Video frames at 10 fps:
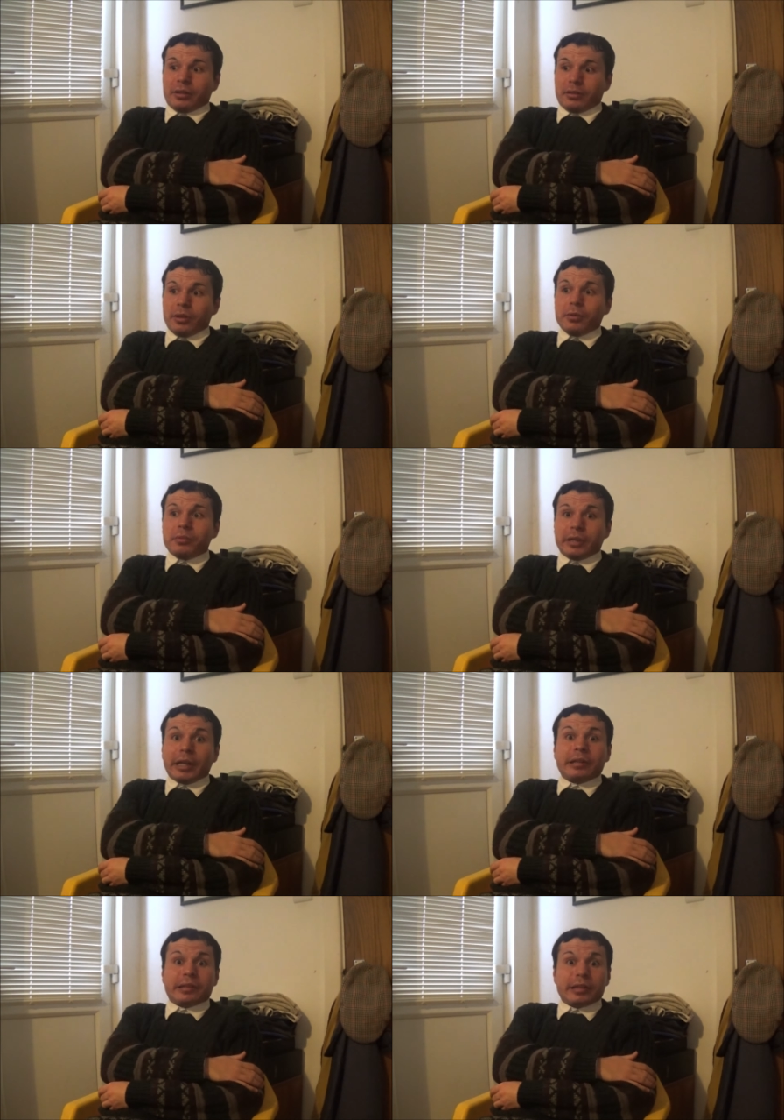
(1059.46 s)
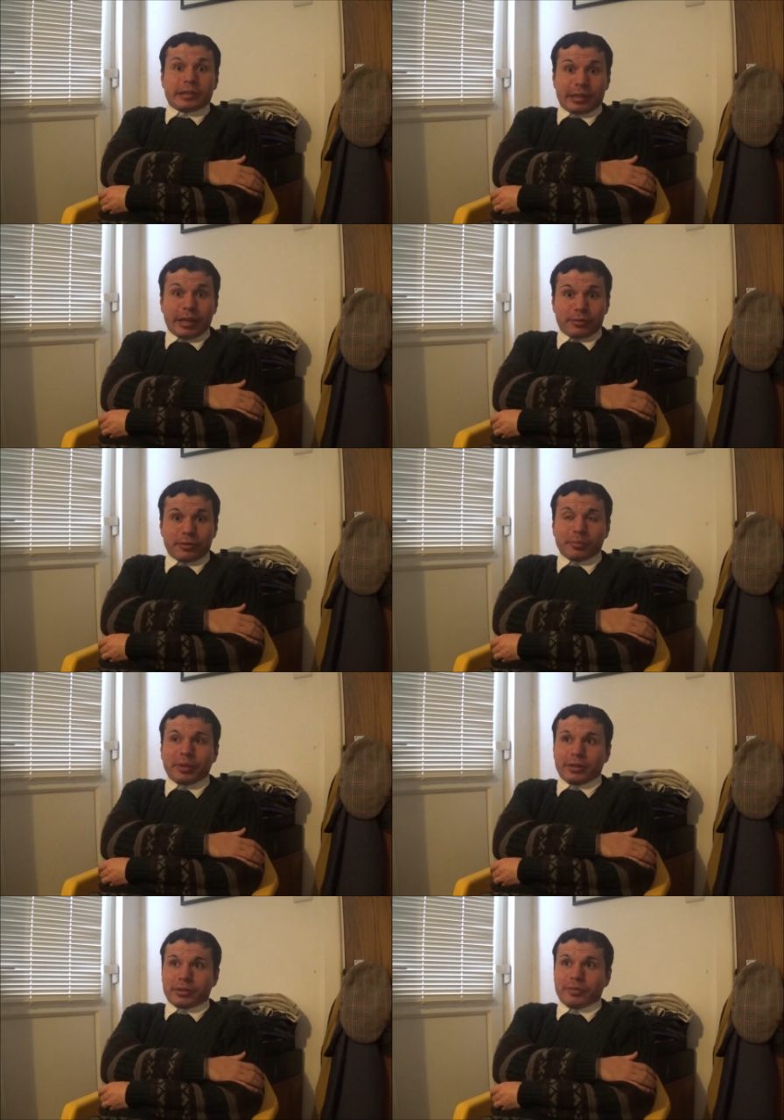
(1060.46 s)
Though death is a natural
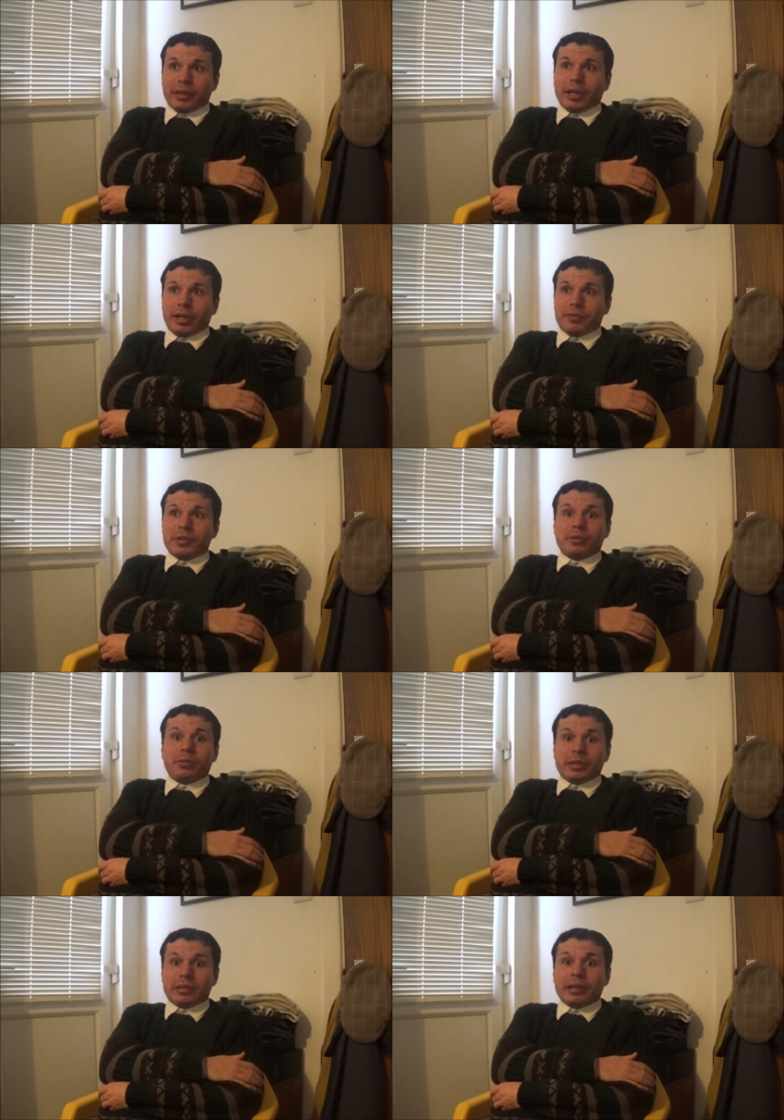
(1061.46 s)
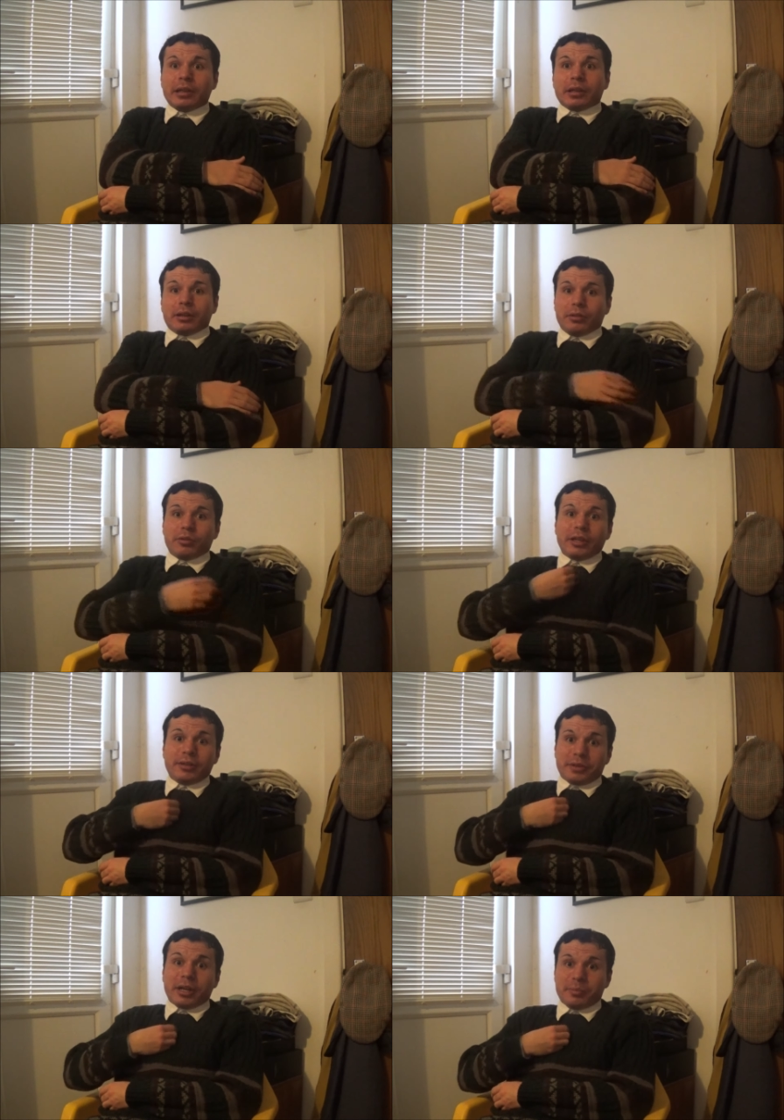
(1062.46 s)
part of life, it's always
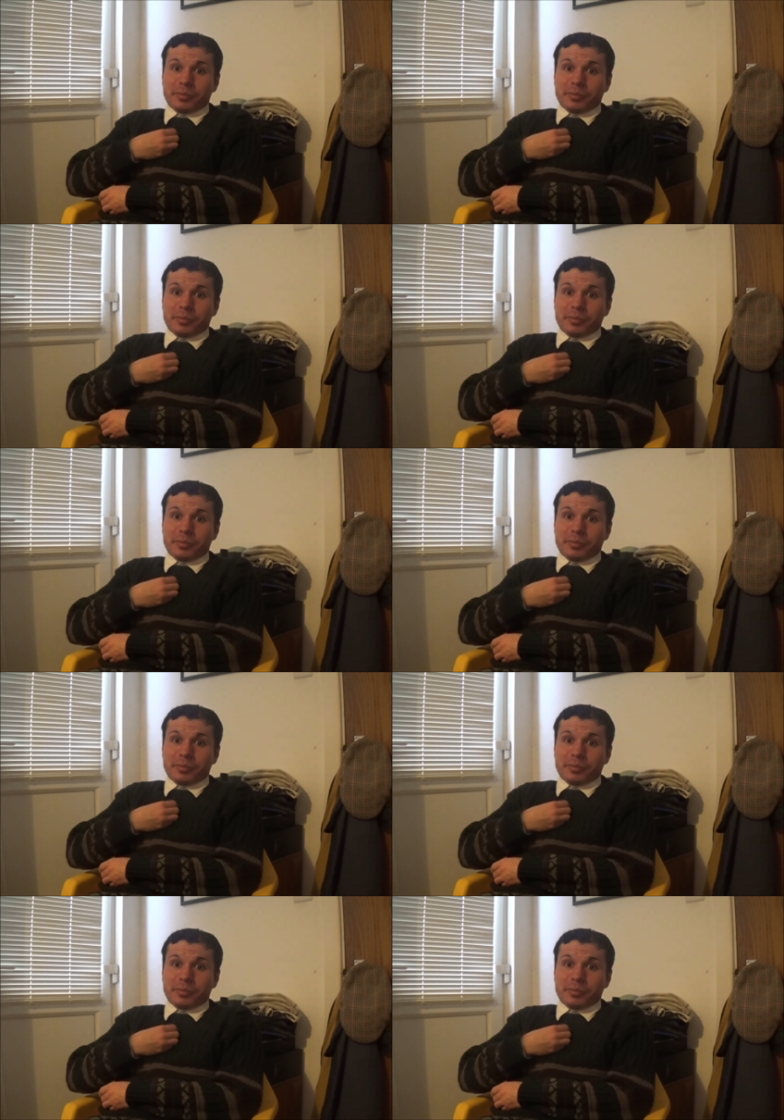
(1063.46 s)
grief